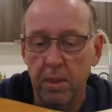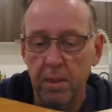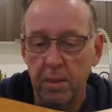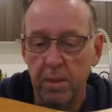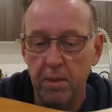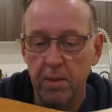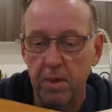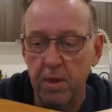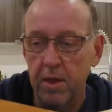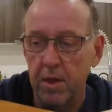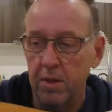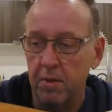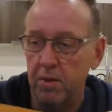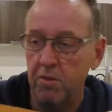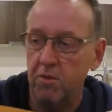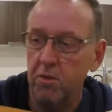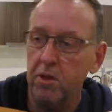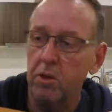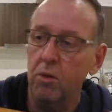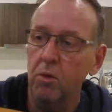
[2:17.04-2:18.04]
there's
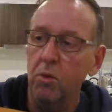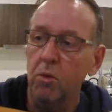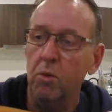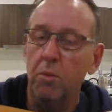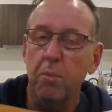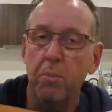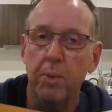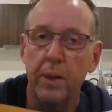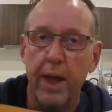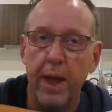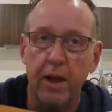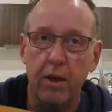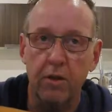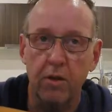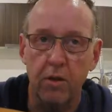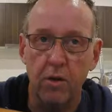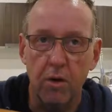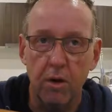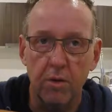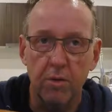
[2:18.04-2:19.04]
a little black
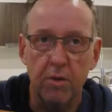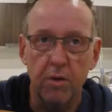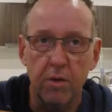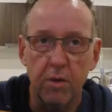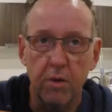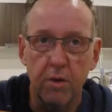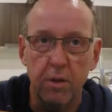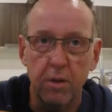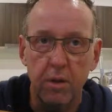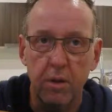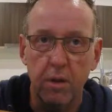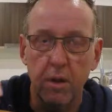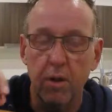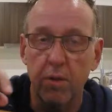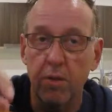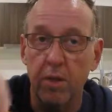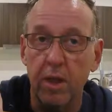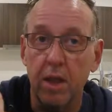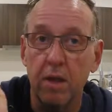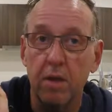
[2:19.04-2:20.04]
dot on
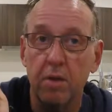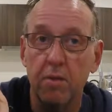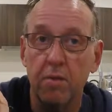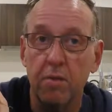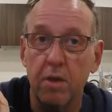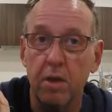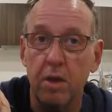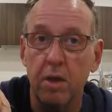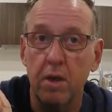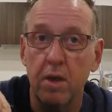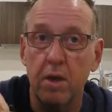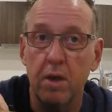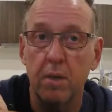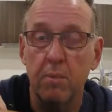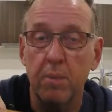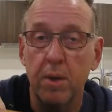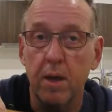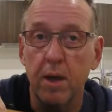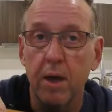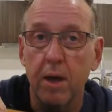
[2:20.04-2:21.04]
the end of the
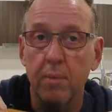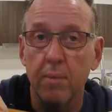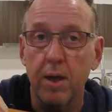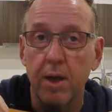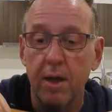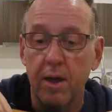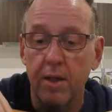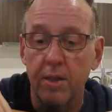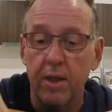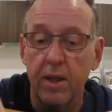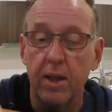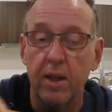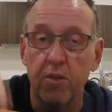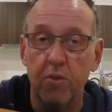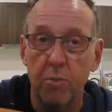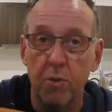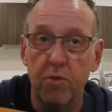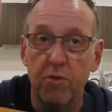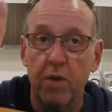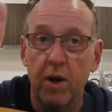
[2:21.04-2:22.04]
pickup that has to
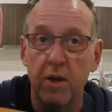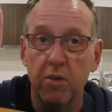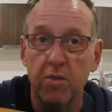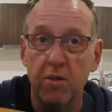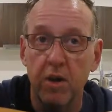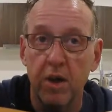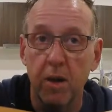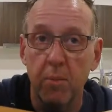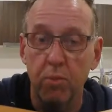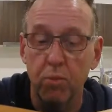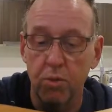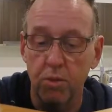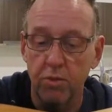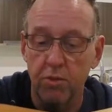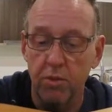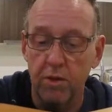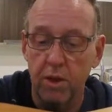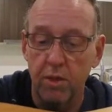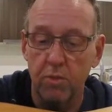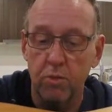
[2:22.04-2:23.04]
be facing upwards,
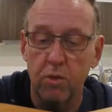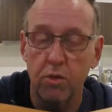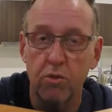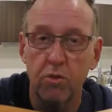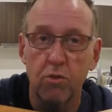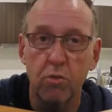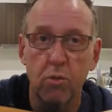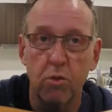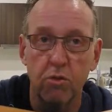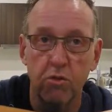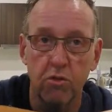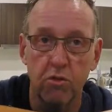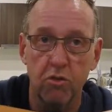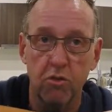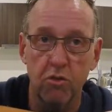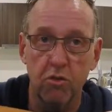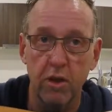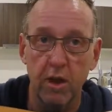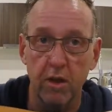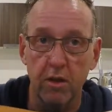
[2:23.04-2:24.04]
in other words towards the
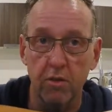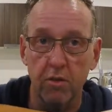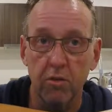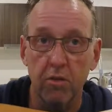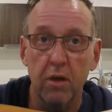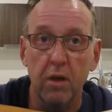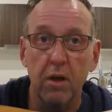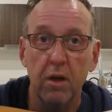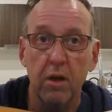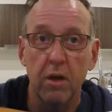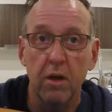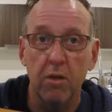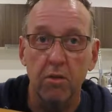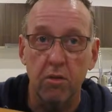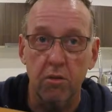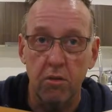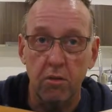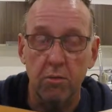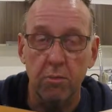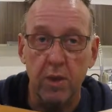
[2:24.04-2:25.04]
strings. So
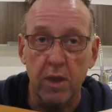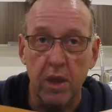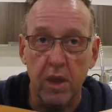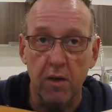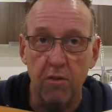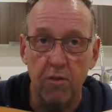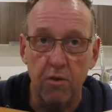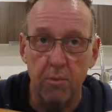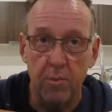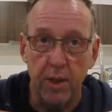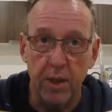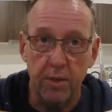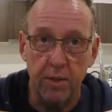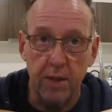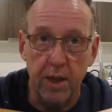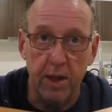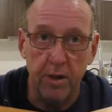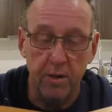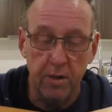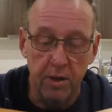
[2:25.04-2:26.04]
just be careful about
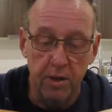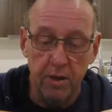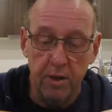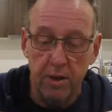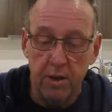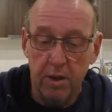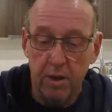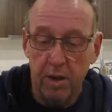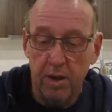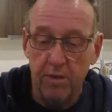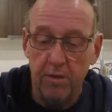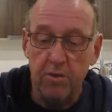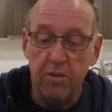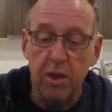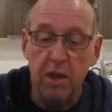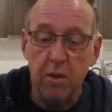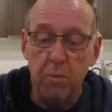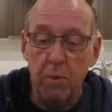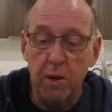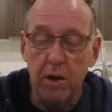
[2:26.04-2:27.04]
that. And the
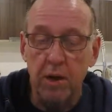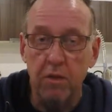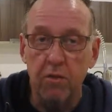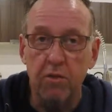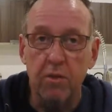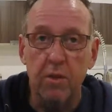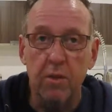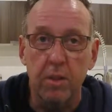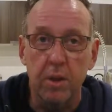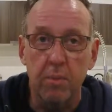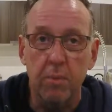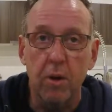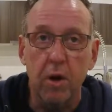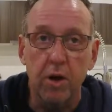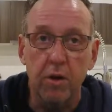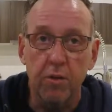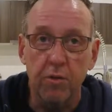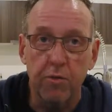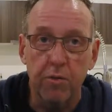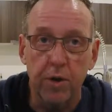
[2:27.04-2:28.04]
second one is that the
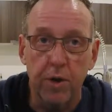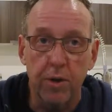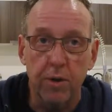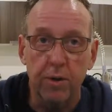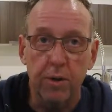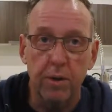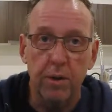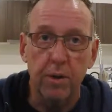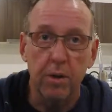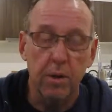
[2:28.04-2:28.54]
microphone,